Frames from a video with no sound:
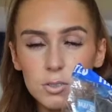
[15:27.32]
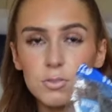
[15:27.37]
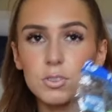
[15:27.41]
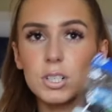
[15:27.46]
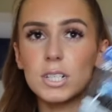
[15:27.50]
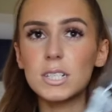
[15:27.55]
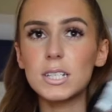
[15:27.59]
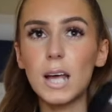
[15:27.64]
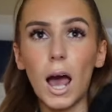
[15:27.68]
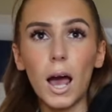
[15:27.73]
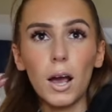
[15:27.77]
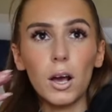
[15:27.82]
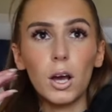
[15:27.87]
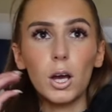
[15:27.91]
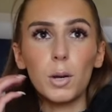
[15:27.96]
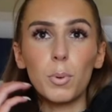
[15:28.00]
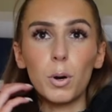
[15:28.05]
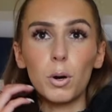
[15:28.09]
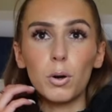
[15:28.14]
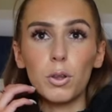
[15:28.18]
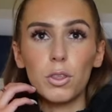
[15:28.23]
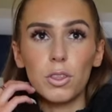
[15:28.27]
for a taco
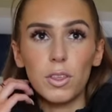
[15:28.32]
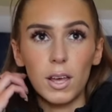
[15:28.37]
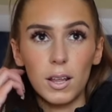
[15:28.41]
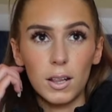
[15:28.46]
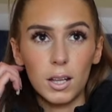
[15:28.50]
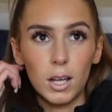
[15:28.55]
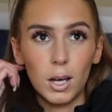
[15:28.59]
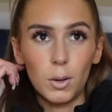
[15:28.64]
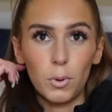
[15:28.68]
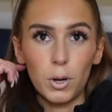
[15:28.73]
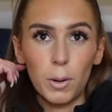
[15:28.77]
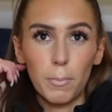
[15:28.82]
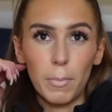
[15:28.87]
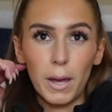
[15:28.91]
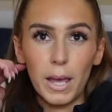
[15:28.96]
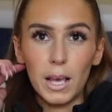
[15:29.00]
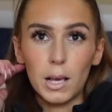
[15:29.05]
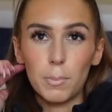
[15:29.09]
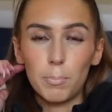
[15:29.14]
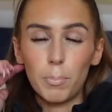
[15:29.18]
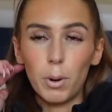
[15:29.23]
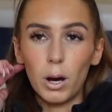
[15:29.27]
bowl thing that I want to
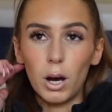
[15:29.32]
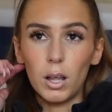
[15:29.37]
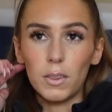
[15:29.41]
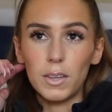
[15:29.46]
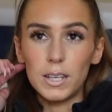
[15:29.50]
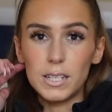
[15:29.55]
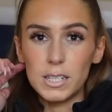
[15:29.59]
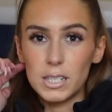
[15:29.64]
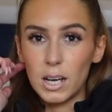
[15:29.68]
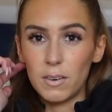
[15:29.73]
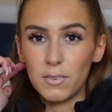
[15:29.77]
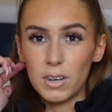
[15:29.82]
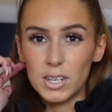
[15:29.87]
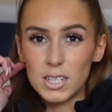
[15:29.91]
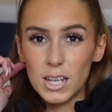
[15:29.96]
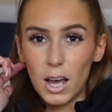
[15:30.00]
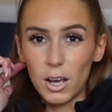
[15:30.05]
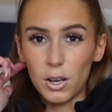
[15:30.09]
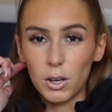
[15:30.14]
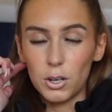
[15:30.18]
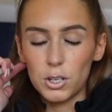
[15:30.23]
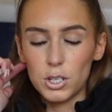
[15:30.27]
make, but they didn't have any
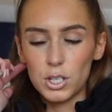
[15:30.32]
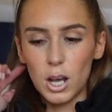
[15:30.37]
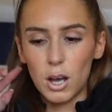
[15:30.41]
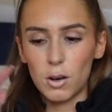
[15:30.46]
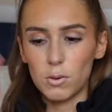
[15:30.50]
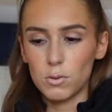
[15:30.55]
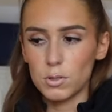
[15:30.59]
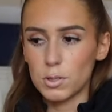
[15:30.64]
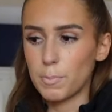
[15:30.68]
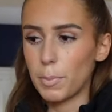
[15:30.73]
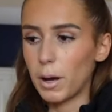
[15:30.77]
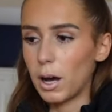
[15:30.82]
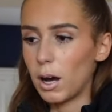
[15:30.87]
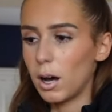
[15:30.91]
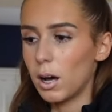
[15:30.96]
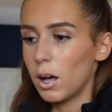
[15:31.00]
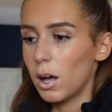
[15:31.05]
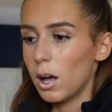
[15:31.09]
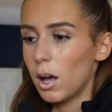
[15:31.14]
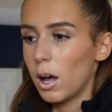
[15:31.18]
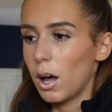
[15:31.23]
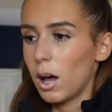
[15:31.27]
taco shells. But
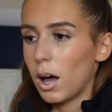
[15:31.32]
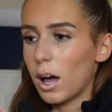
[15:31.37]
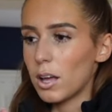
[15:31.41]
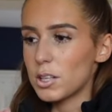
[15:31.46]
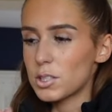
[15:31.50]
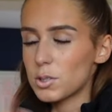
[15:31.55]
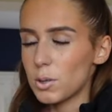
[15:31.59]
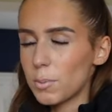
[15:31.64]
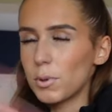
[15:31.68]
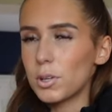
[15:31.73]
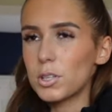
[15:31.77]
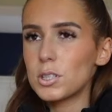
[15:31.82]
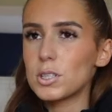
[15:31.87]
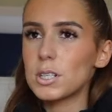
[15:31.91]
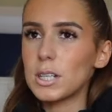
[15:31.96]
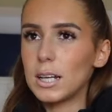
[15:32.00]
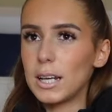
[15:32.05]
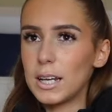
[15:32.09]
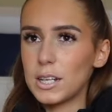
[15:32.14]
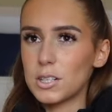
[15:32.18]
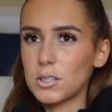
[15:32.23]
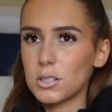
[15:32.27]
so I'm going to do
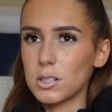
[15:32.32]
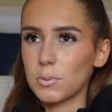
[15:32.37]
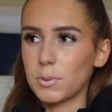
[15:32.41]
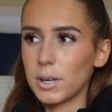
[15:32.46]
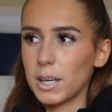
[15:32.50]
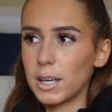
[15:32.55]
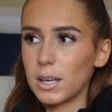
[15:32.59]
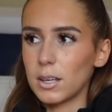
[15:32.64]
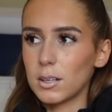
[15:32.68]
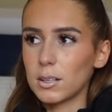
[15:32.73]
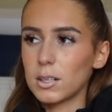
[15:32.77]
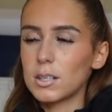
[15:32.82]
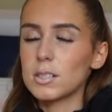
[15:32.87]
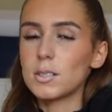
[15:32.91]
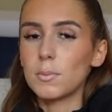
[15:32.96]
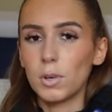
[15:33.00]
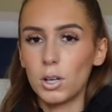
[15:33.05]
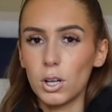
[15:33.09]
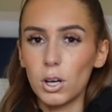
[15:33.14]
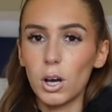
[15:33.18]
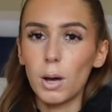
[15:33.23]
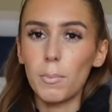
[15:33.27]
that later in the week because I'm
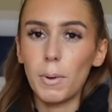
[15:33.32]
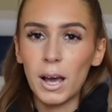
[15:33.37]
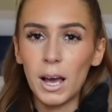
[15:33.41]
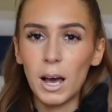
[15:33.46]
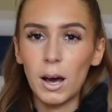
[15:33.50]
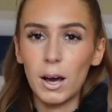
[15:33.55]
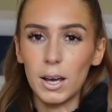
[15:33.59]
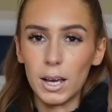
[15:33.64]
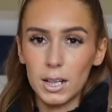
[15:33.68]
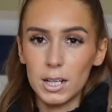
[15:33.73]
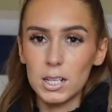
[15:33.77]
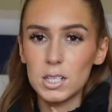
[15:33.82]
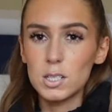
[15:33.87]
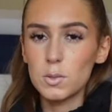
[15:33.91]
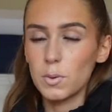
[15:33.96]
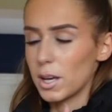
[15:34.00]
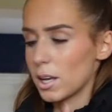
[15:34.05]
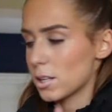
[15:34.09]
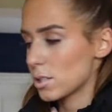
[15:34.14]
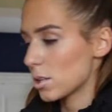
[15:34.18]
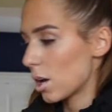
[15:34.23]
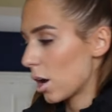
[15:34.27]
going to go back out again this
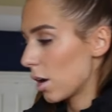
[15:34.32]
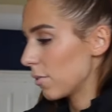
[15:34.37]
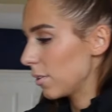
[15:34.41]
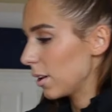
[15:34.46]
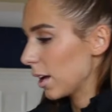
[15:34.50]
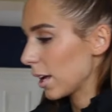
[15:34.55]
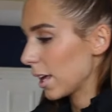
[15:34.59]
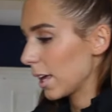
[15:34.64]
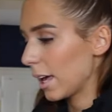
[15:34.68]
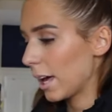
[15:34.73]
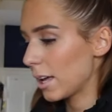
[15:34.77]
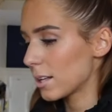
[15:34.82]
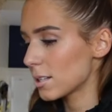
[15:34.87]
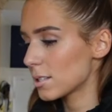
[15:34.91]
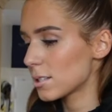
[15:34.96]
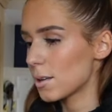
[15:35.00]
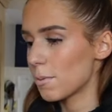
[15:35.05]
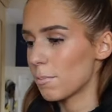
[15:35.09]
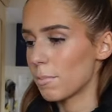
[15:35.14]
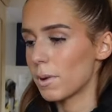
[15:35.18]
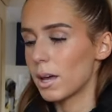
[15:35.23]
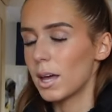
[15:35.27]
week. So hopefully I can get
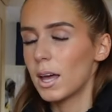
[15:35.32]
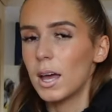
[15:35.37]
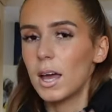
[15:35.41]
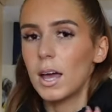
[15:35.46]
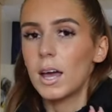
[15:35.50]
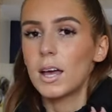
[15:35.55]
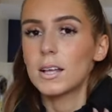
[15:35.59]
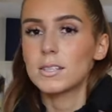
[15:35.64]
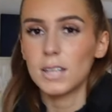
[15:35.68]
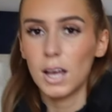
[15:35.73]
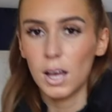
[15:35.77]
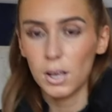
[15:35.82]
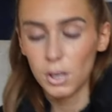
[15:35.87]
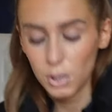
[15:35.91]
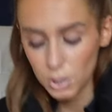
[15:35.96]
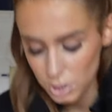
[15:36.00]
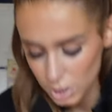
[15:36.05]
some taco